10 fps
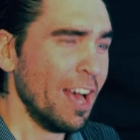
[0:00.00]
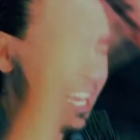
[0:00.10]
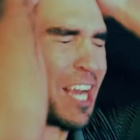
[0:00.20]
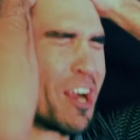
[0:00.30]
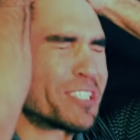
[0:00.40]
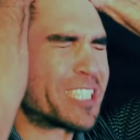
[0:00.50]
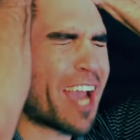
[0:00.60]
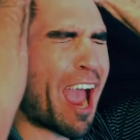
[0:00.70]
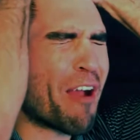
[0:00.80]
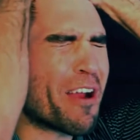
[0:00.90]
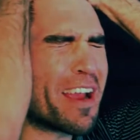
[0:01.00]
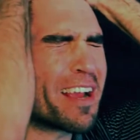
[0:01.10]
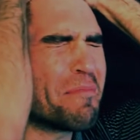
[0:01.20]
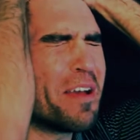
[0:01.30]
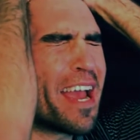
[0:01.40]
You're
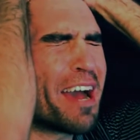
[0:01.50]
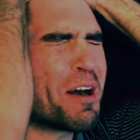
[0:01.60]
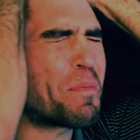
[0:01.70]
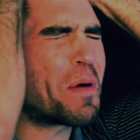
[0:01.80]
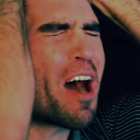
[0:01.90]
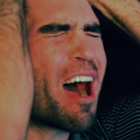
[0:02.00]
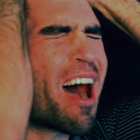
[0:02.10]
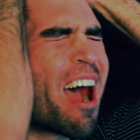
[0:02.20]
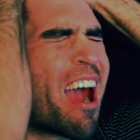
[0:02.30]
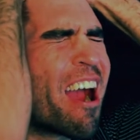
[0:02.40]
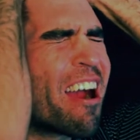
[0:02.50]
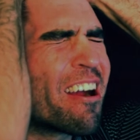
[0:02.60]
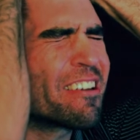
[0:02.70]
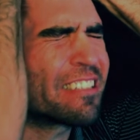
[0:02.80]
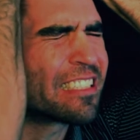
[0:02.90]
tearing me
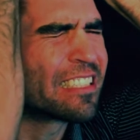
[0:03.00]
apart!